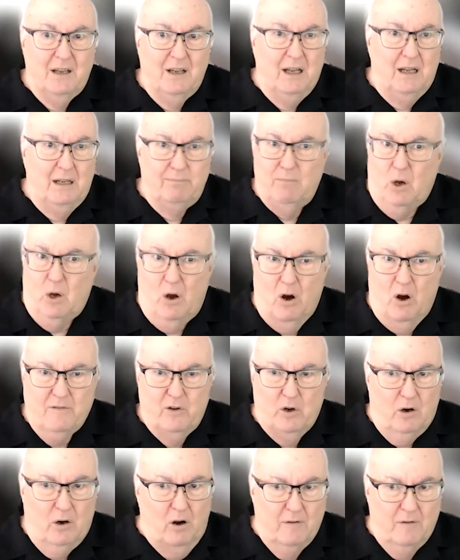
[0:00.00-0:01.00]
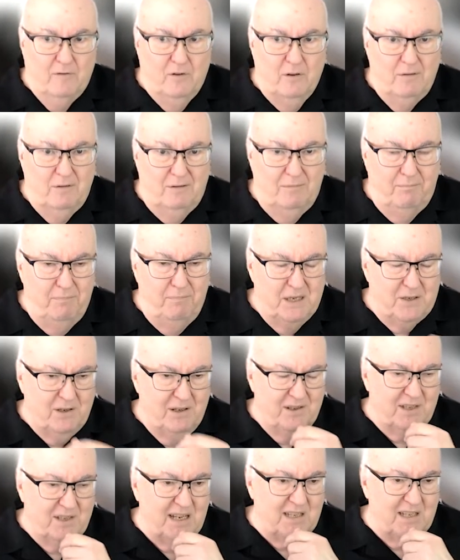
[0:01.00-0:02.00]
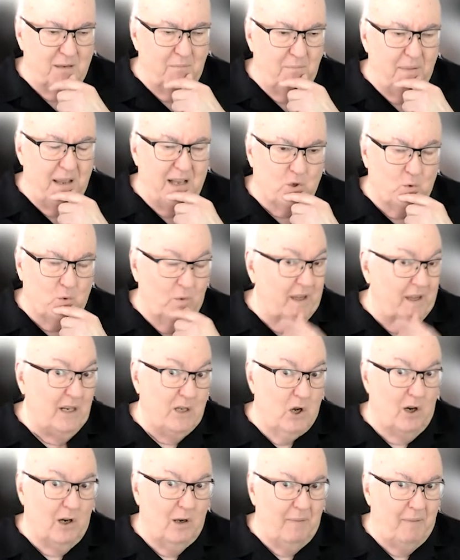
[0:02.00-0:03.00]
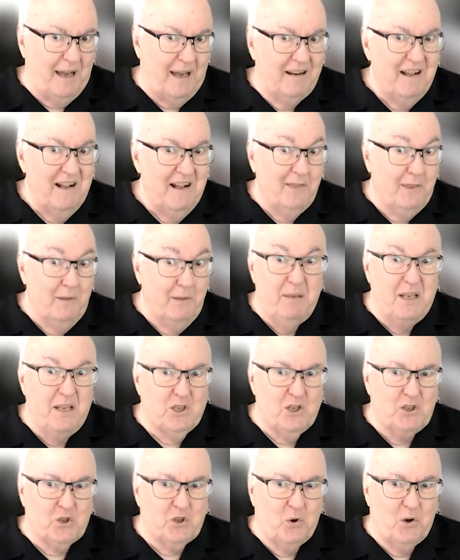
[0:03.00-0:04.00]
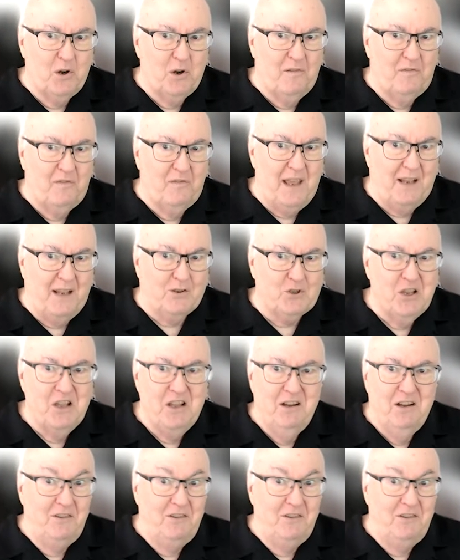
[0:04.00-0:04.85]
Harvard Business says it best when they talk about the business order of things.